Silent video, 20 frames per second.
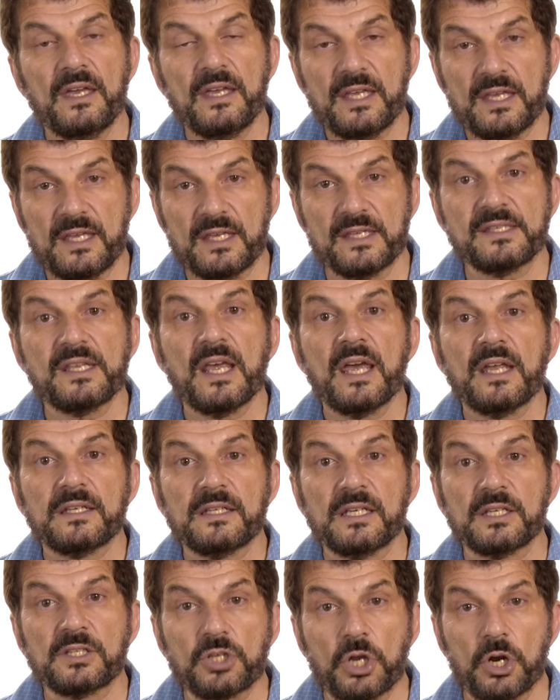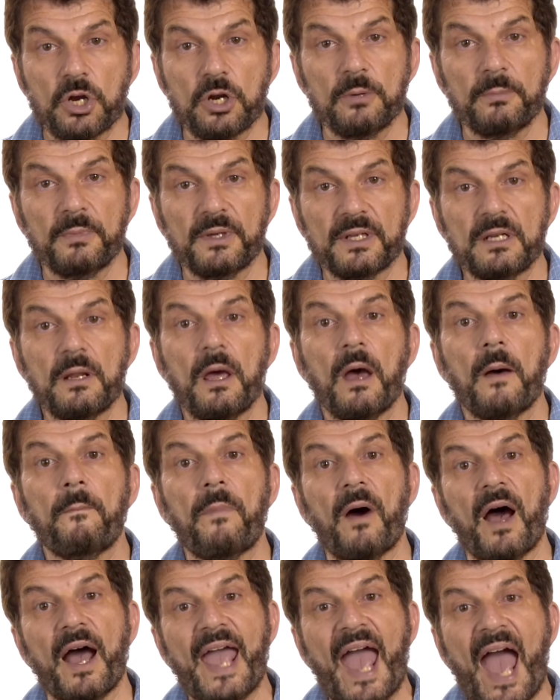is determined
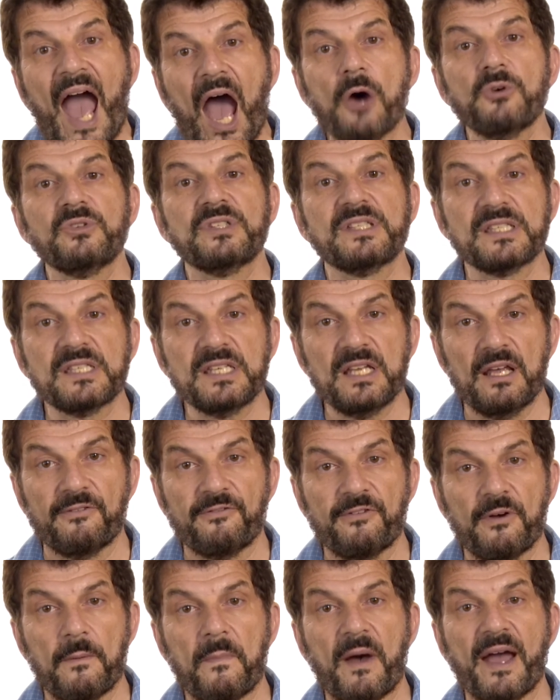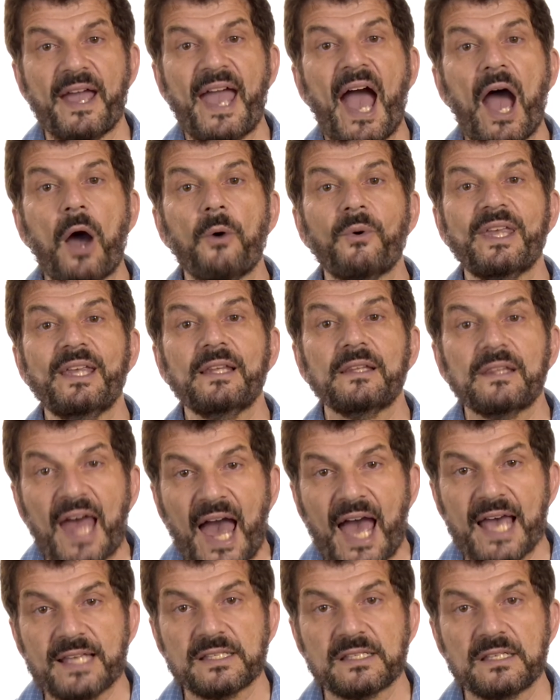by how stiff, by how
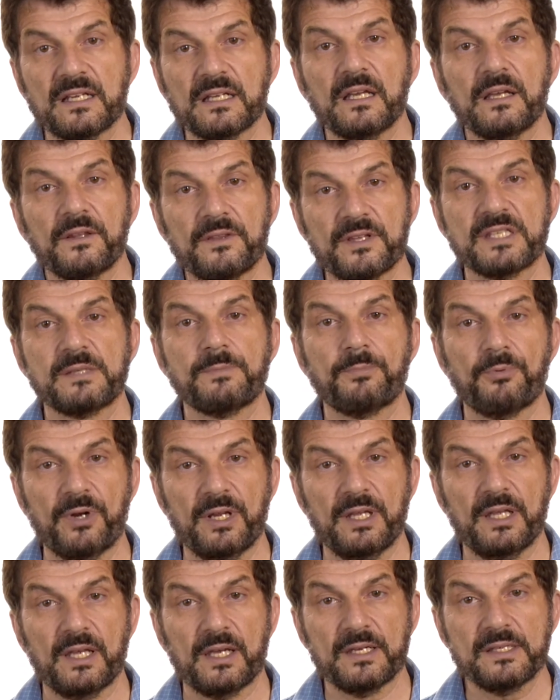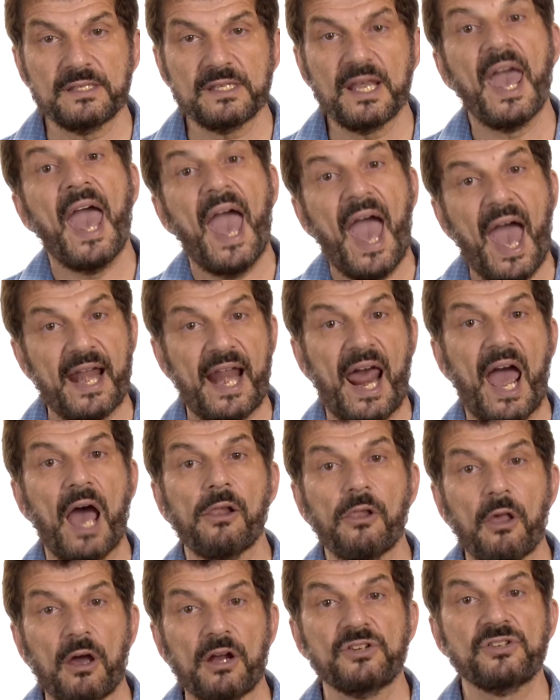elastic the spring is, and how
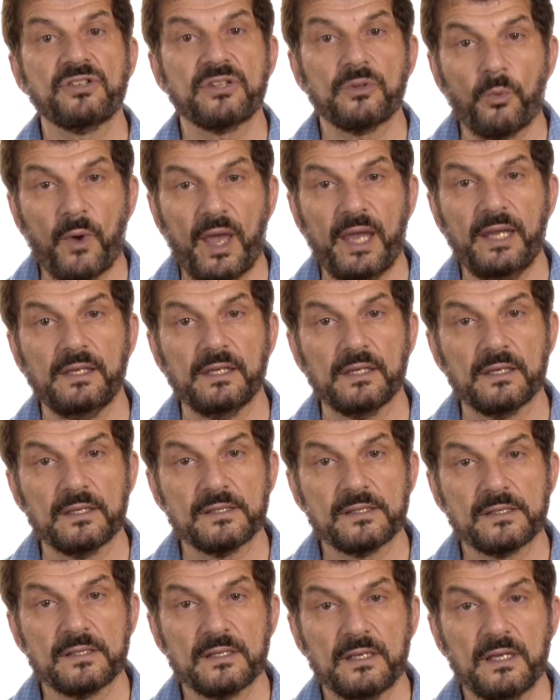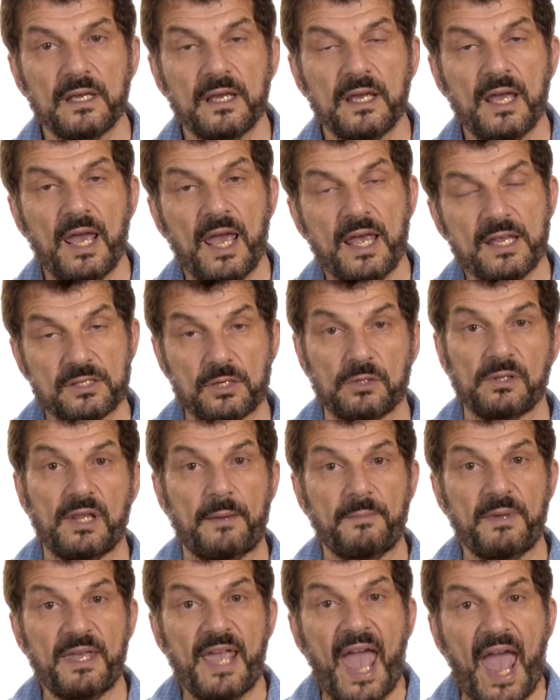large the weight is. So
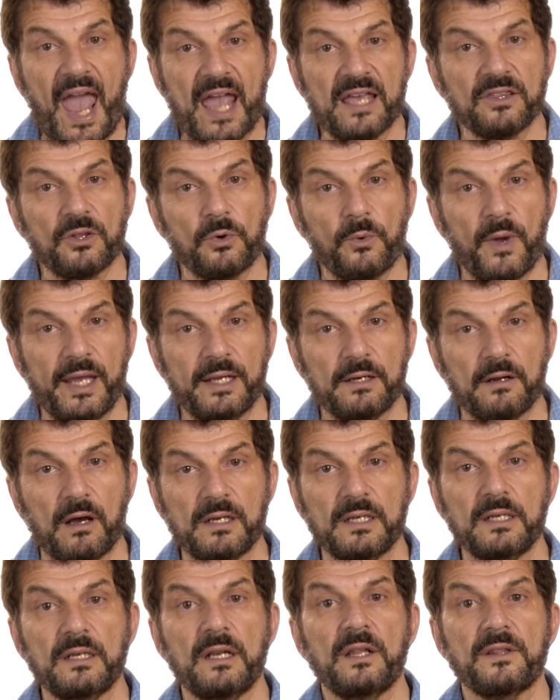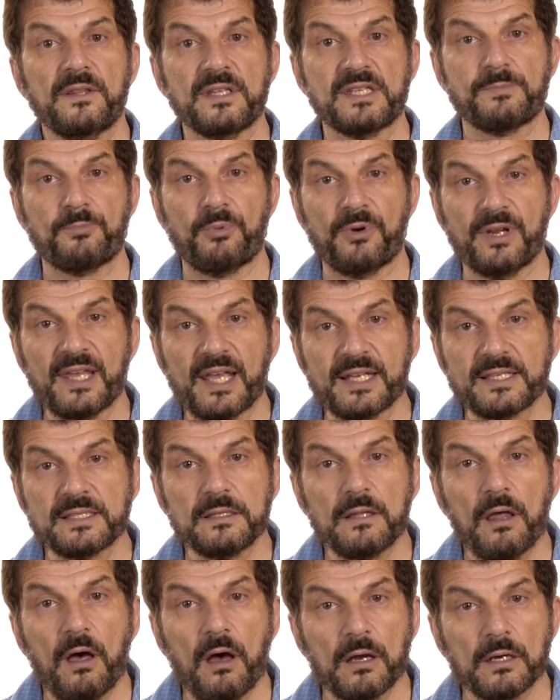let me hang the weight on it. The spring gets
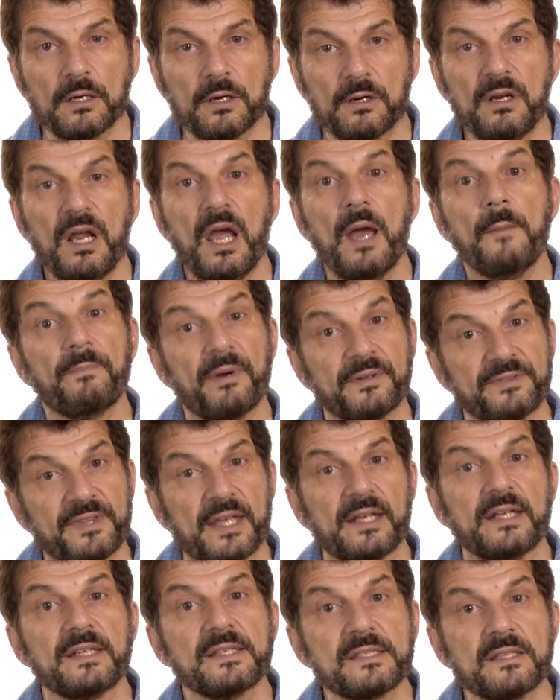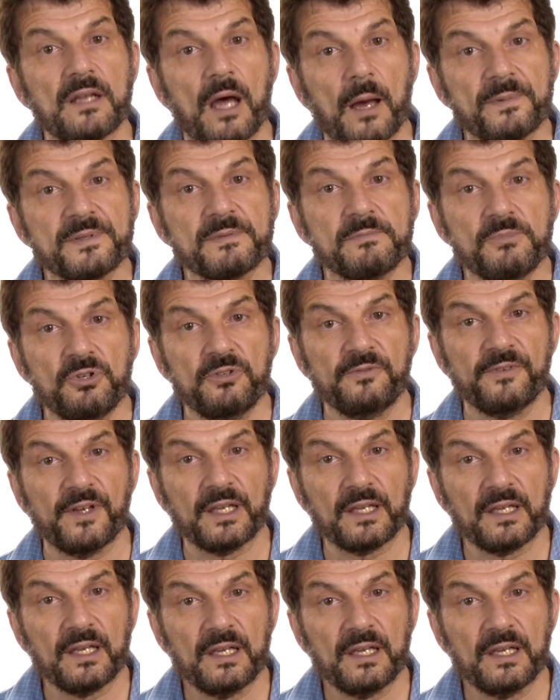longer, but then it stops moving.